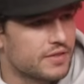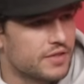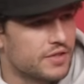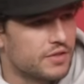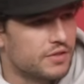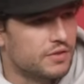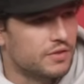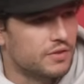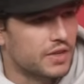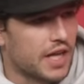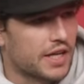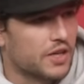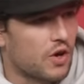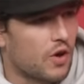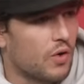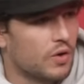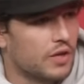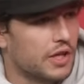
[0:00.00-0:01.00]
you let
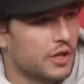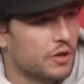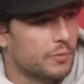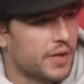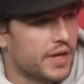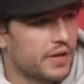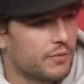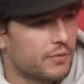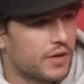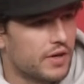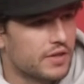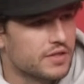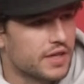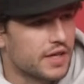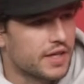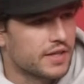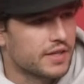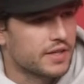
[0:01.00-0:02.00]
go a little bit where
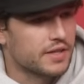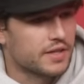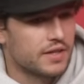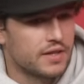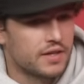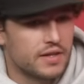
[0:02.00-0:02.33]
it's like